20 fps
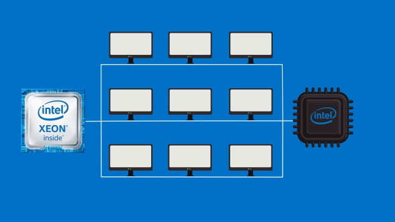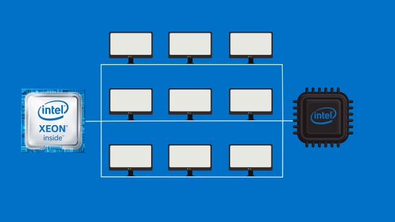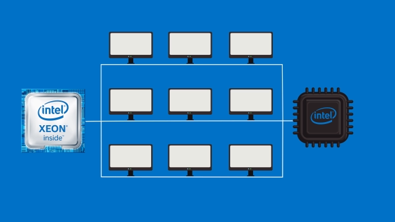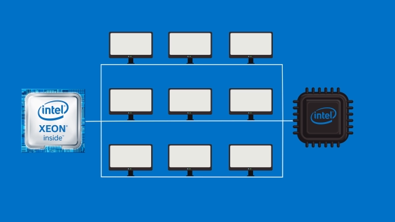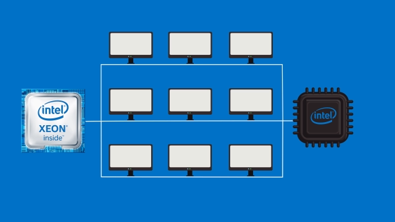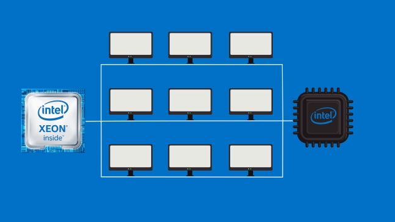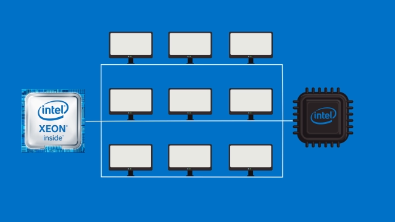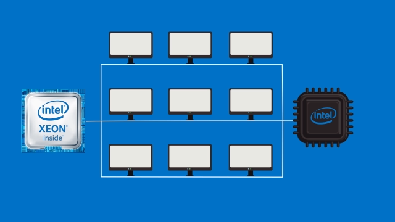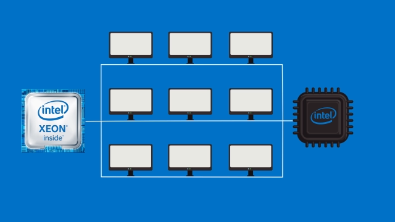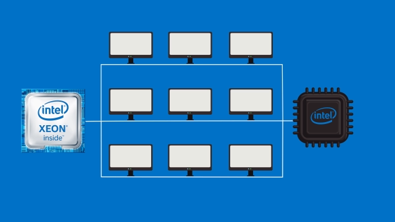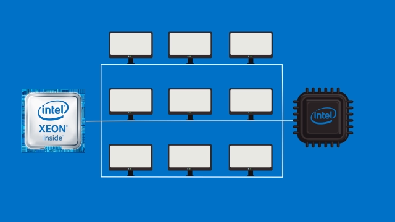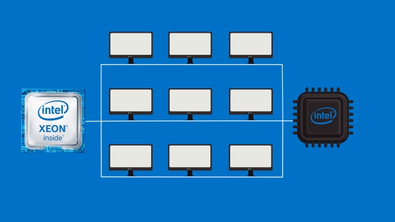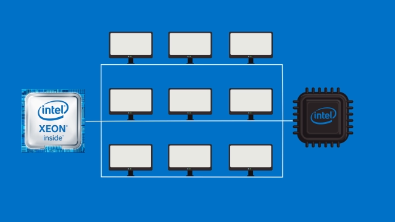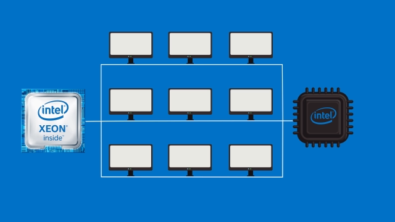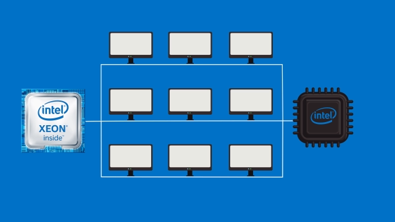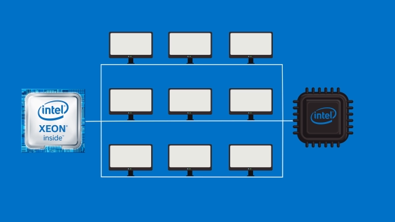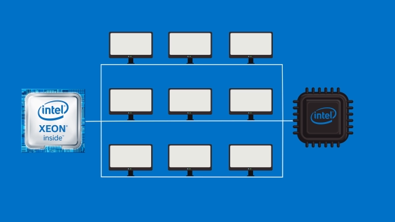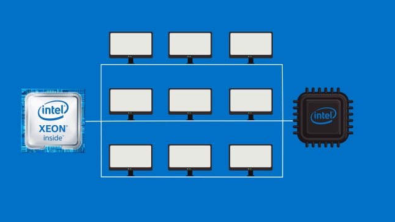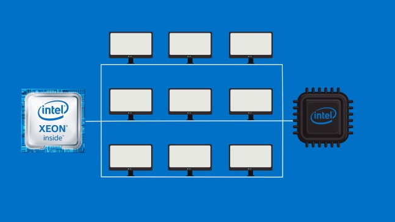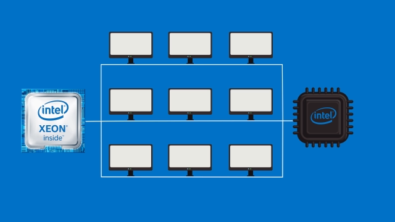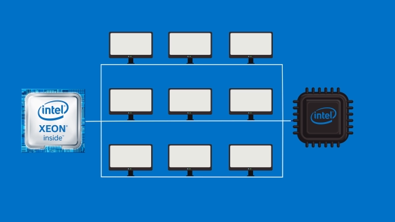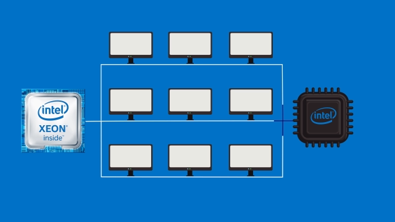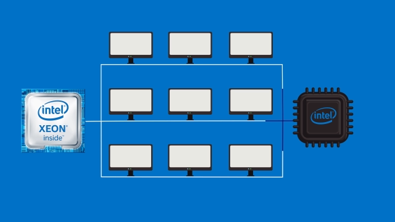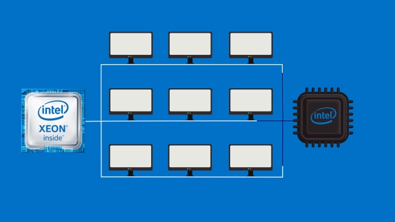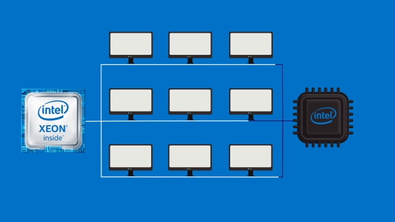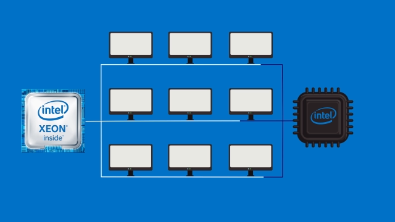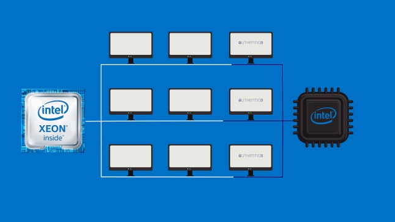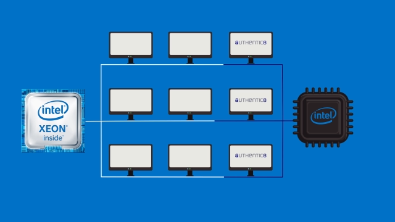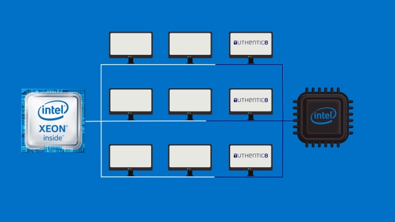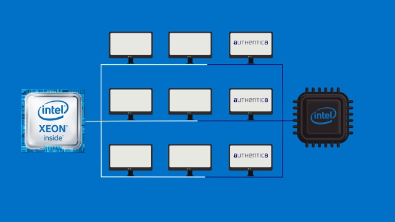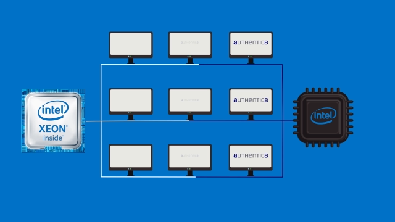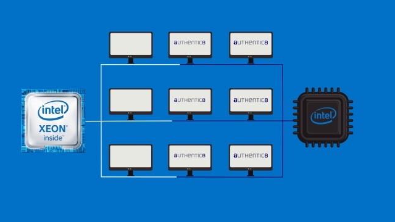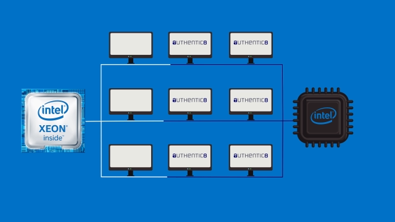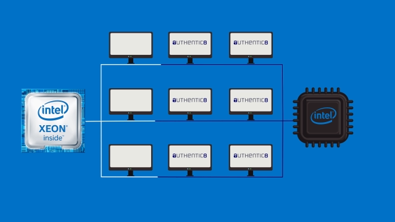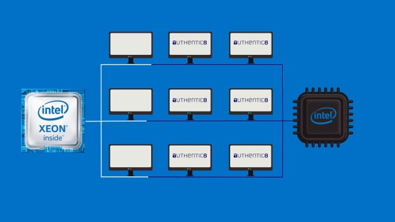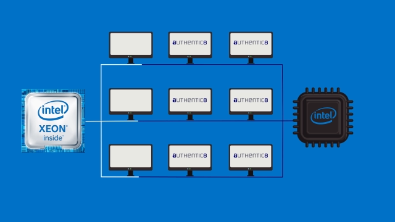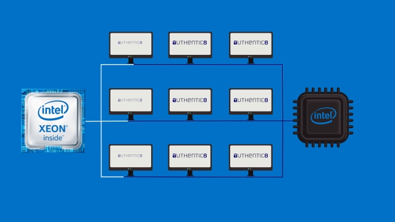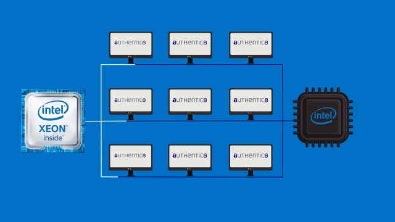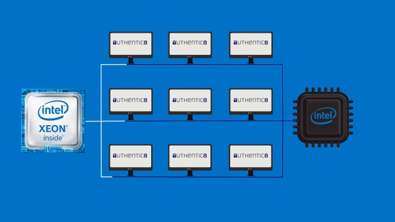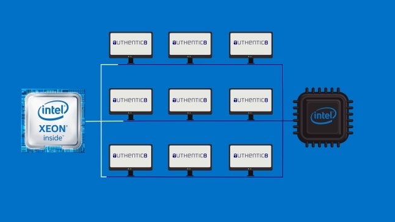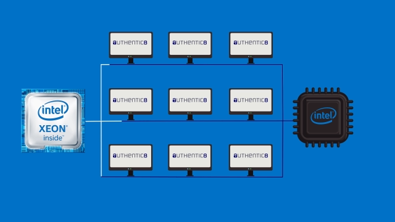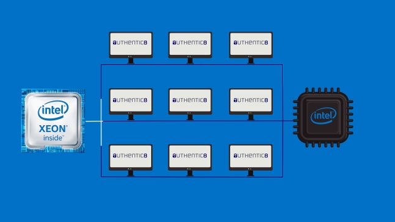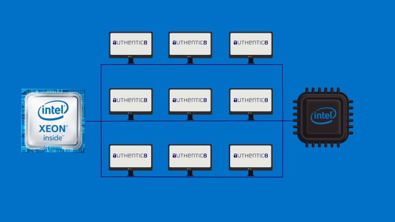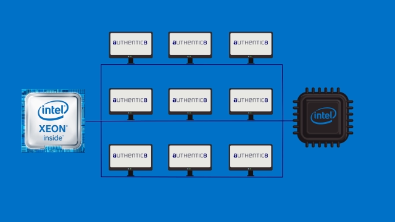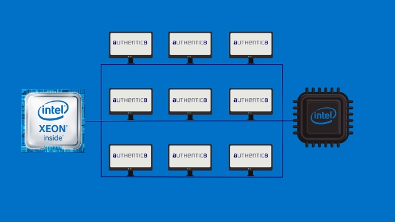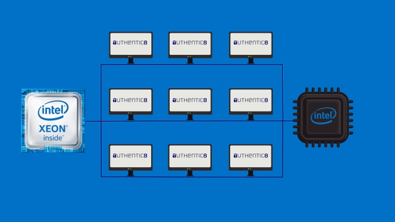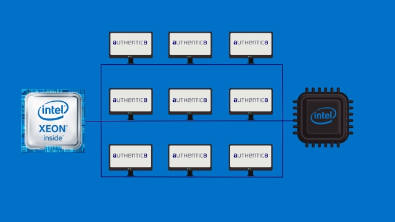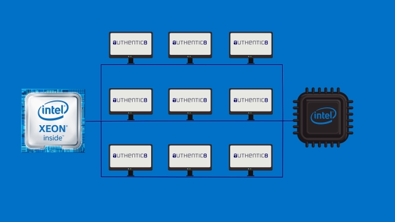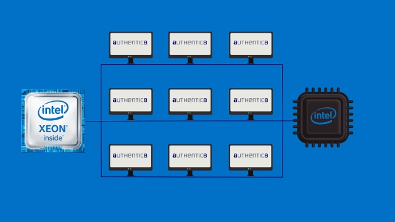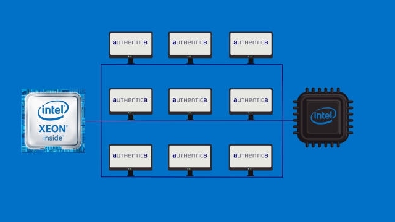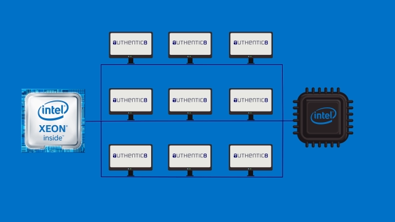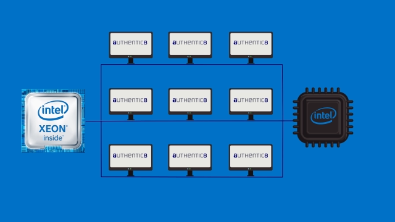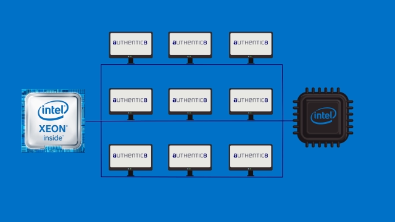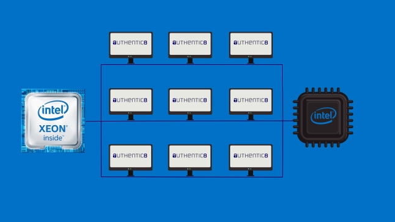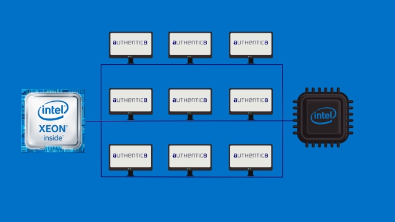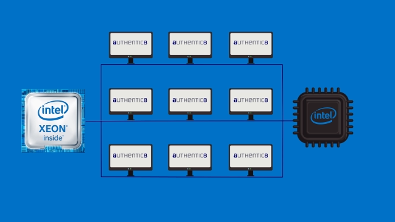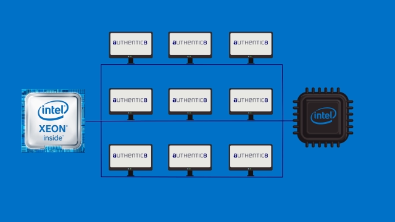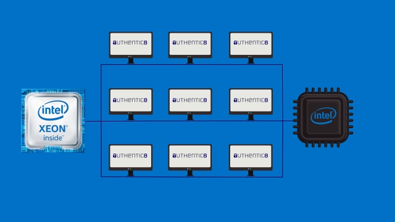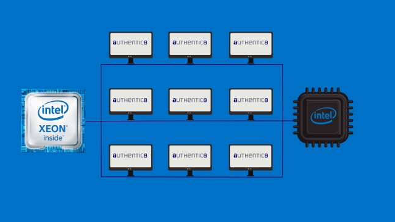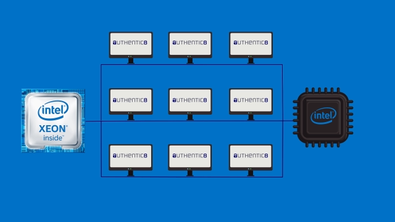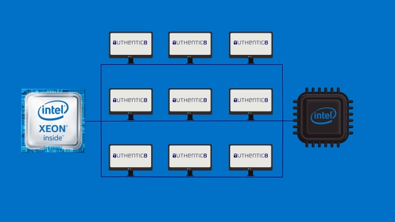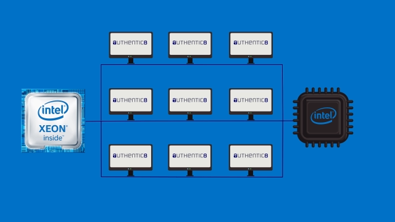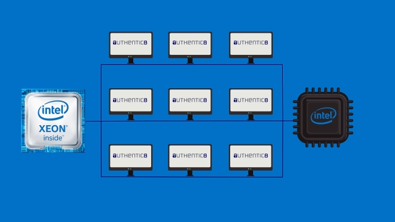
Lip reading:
[unreadable: no face in view]